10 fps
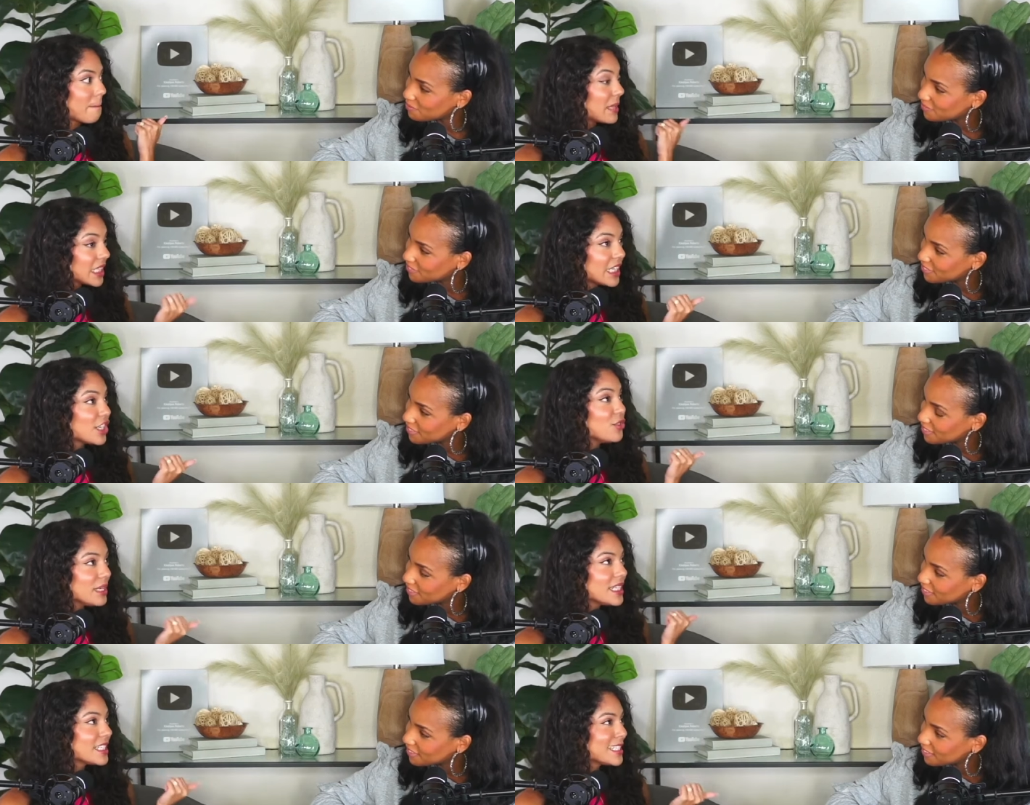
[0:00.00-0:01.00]
Speaker 1: Melina, you
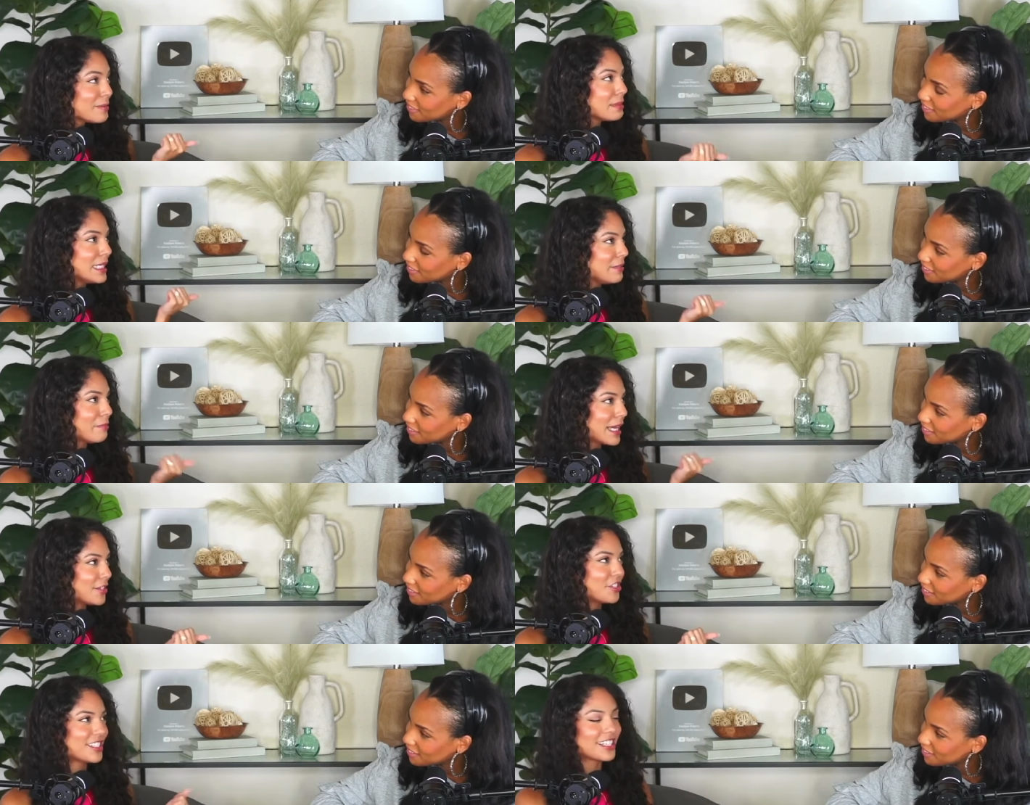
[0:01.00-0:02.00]
need to compete in
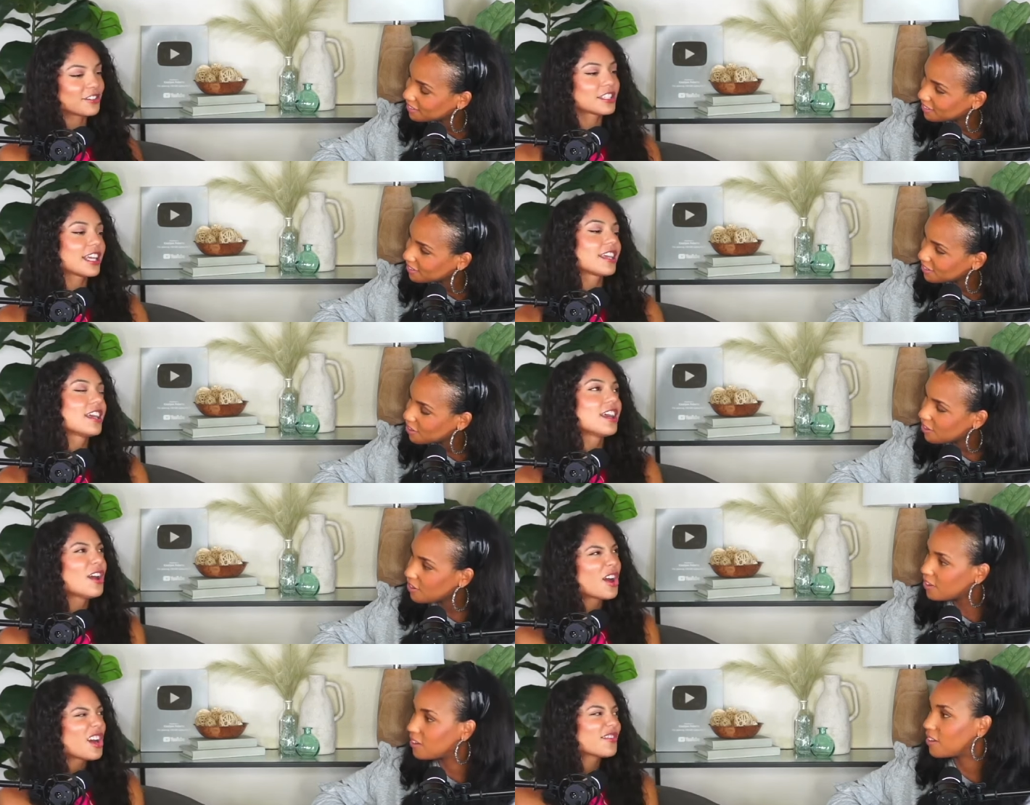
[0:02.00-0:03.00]
pageants. And I was like,
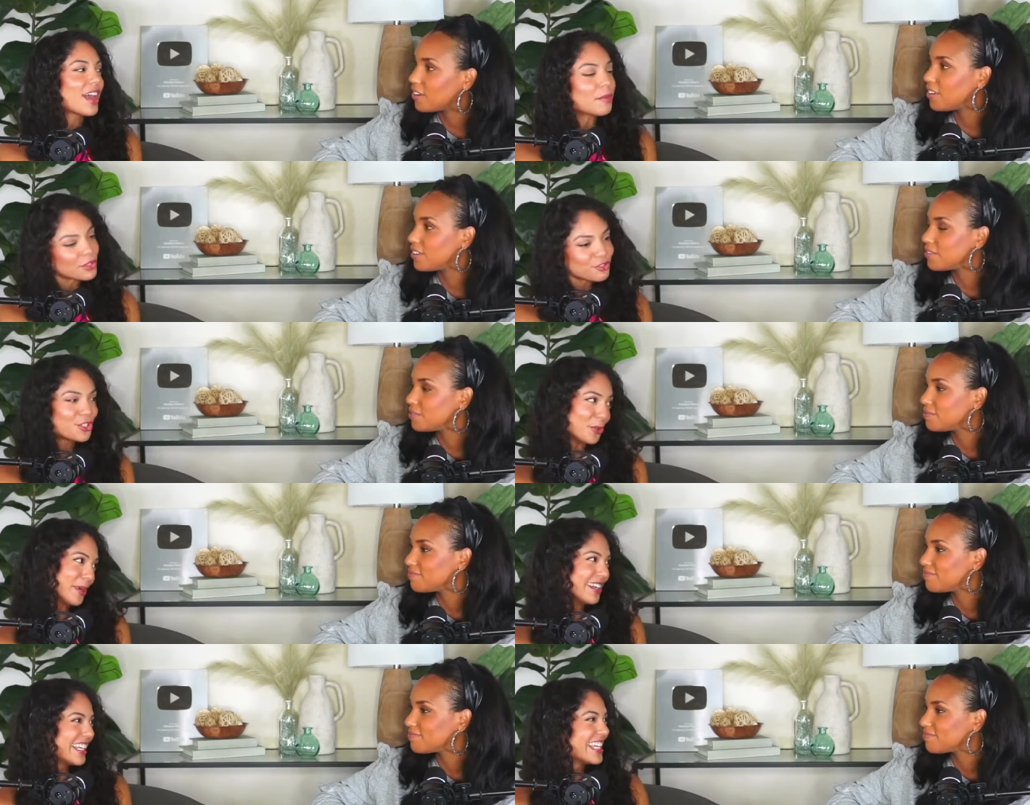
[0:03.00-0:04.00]
oh I'm too
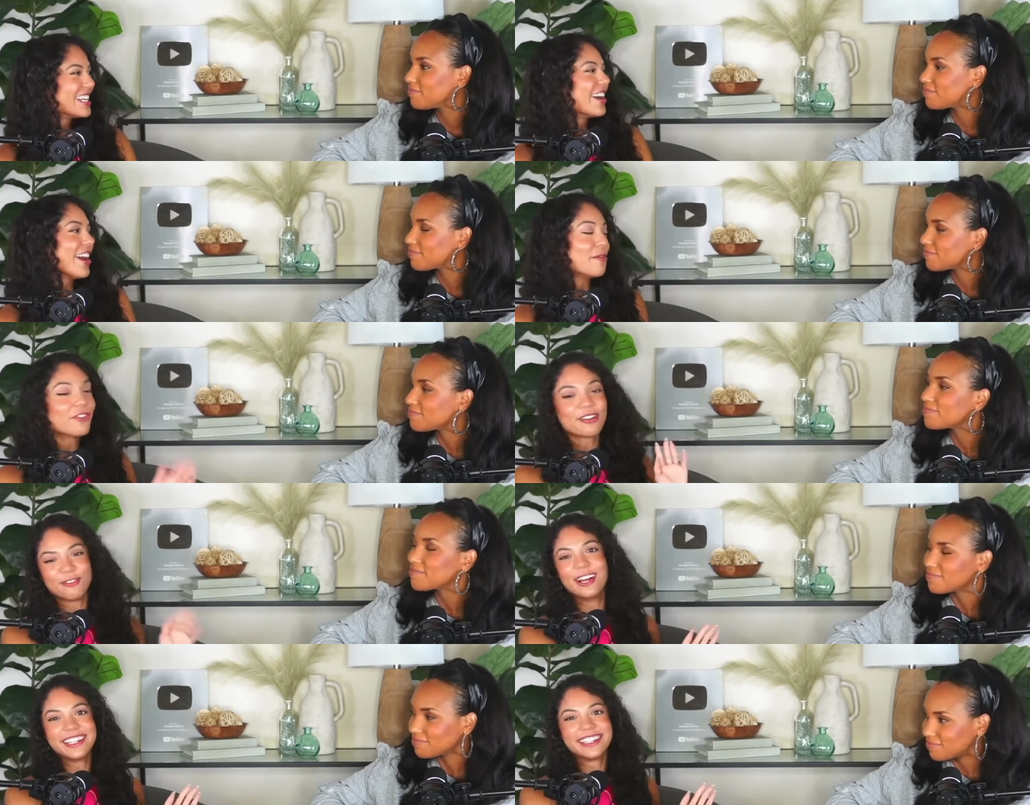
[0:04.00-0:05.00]
short. You know, I'm five
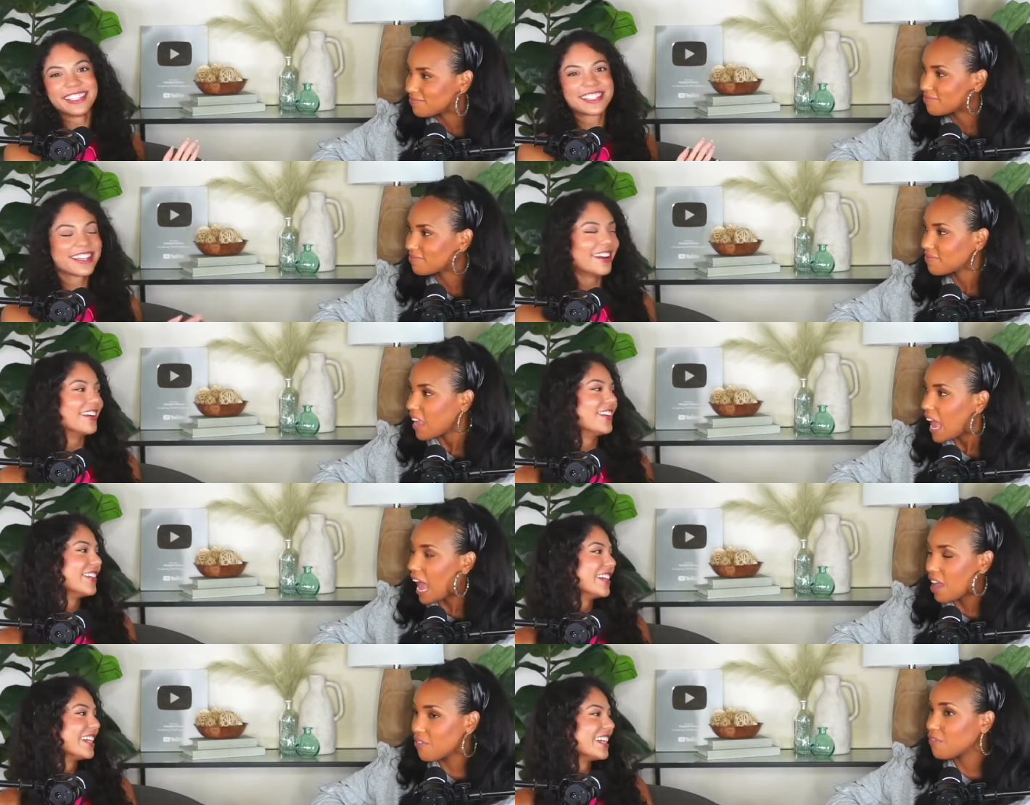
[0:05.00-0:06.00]
one.
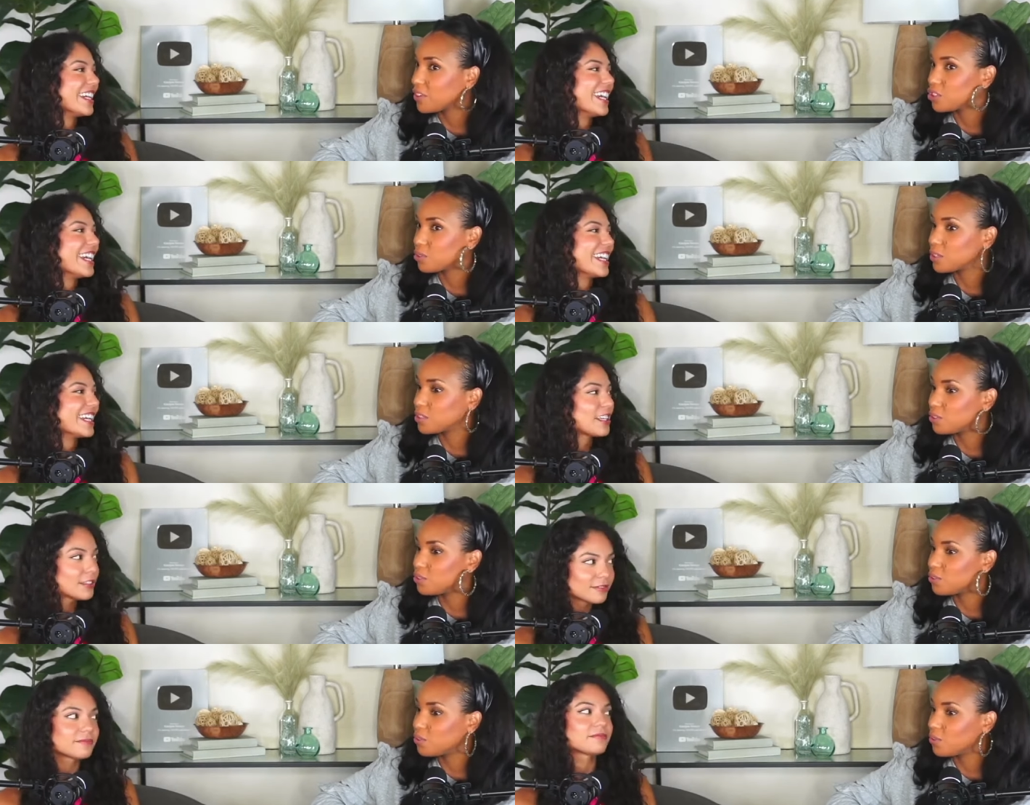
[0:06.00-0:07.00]
So I
Speaker 2: feel short
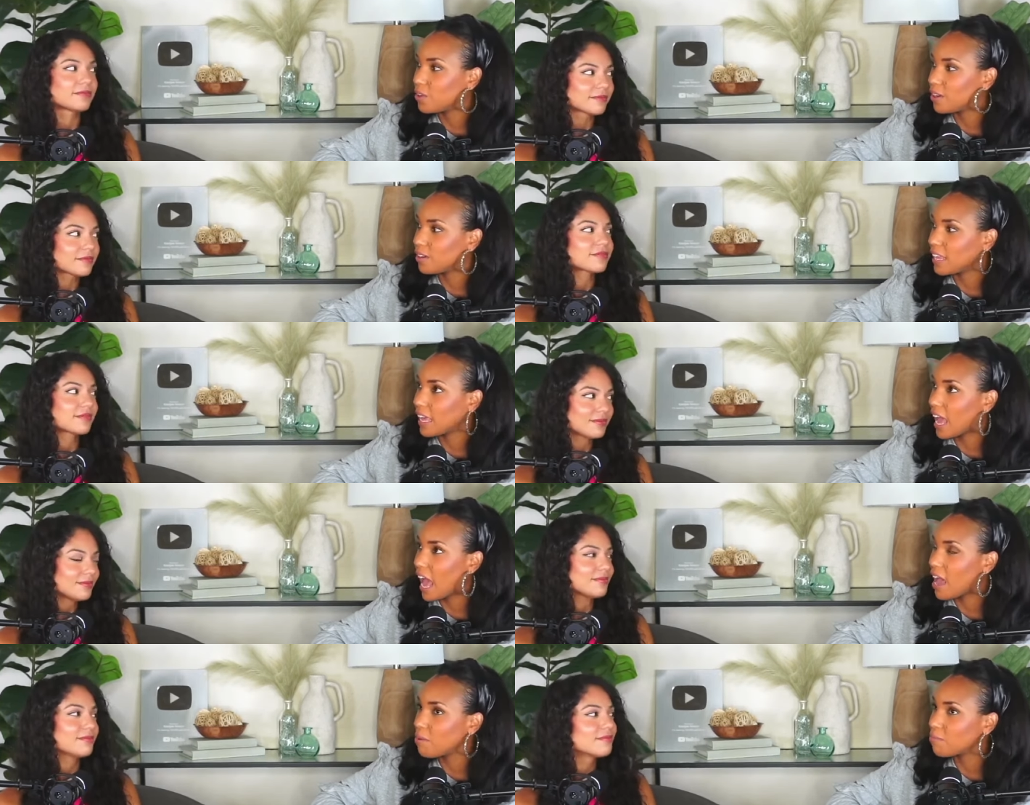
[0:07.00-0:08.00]
too. Like
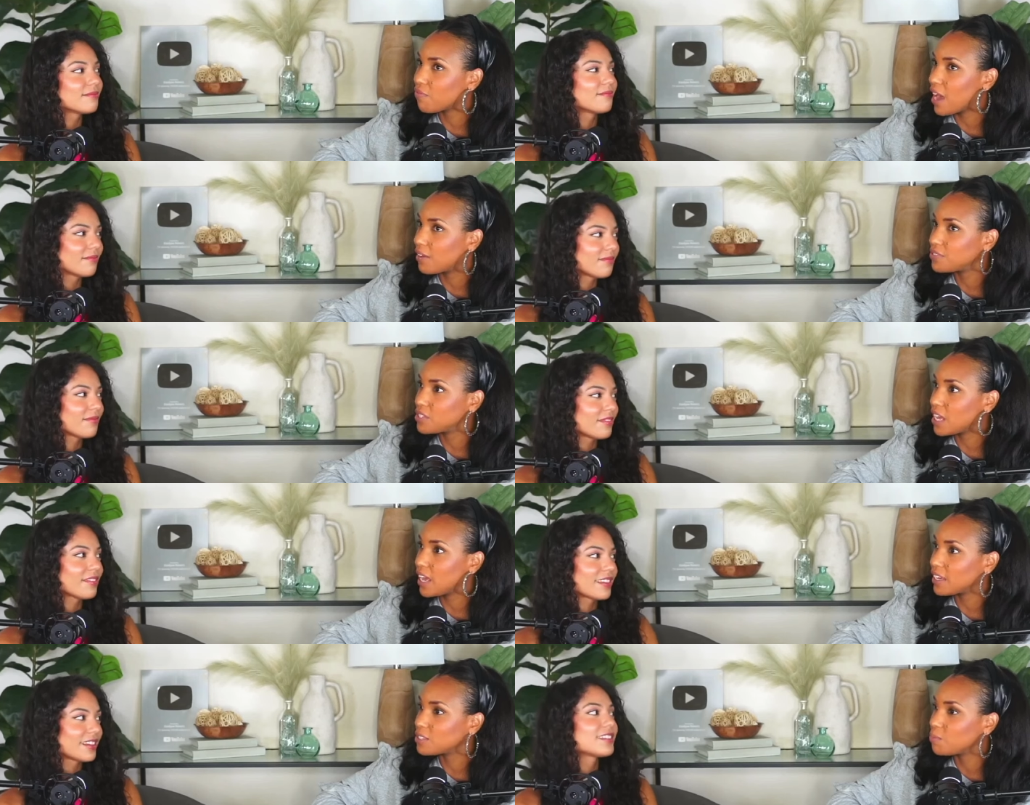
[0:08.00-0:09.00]
I'm five
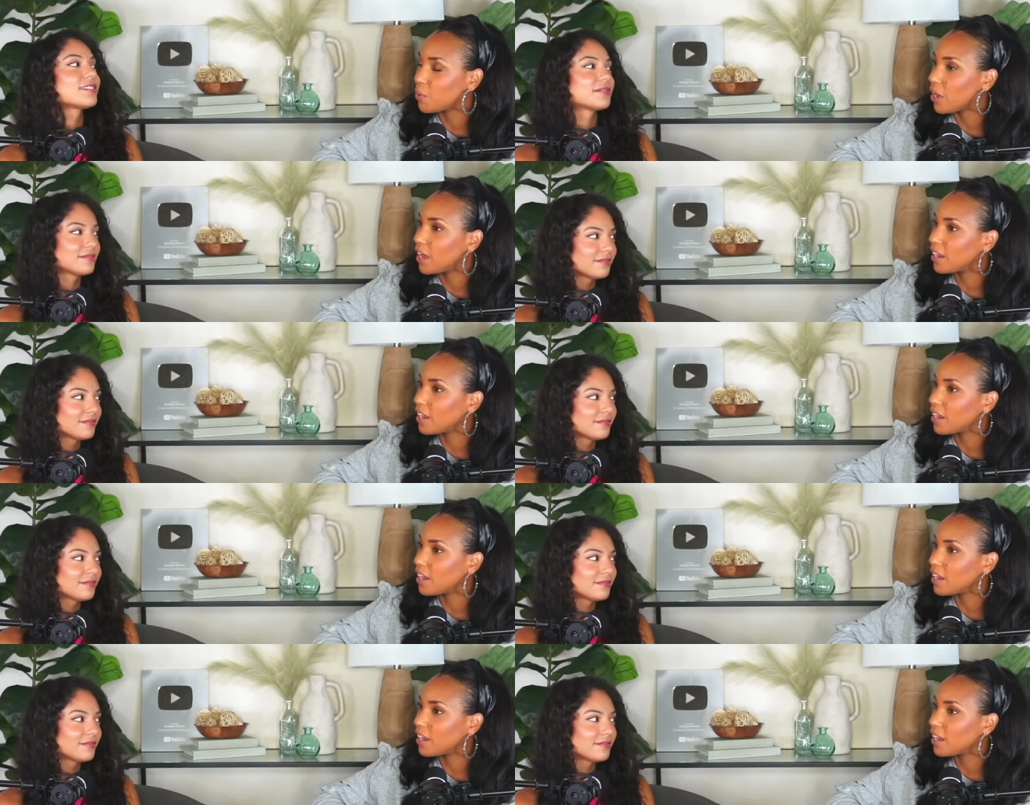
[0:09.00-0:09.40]
six, but